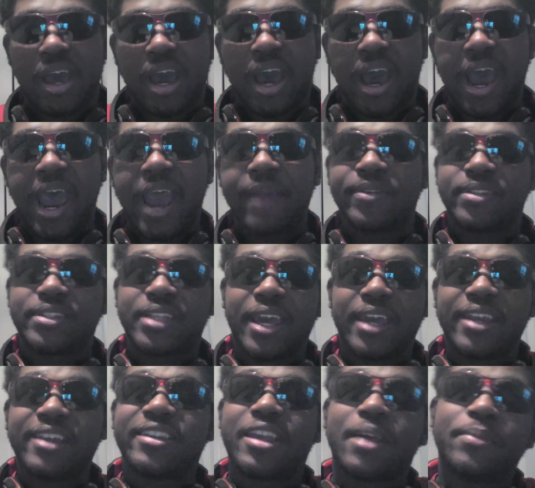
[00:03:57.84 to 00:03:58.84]
I would
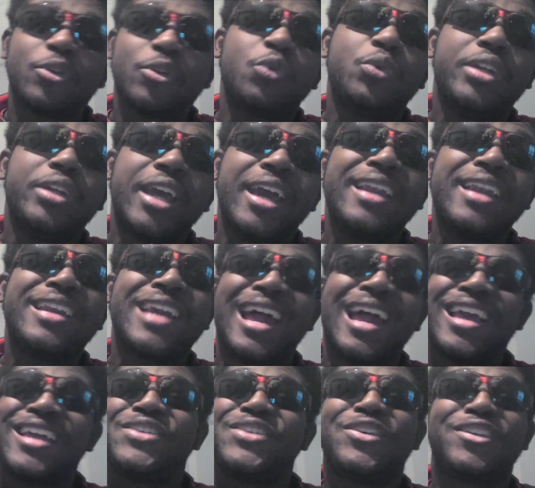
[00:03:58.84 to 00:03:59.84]
say this episode did
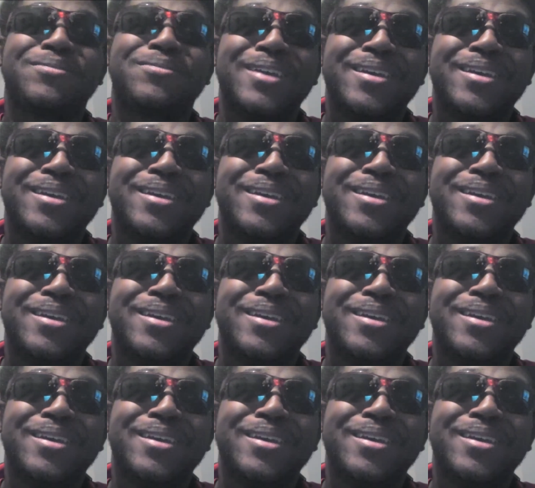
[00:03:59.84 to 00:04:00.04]
kind of interest me